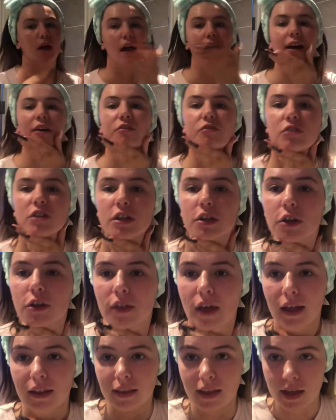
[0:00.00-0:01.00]
After you do
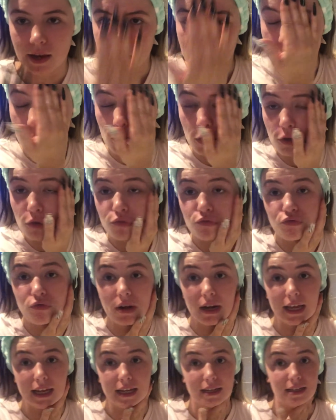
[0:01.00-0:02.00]
that, then you
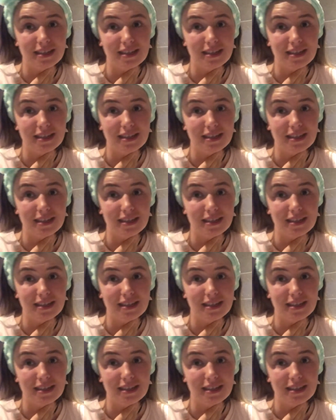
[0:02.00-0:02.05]
really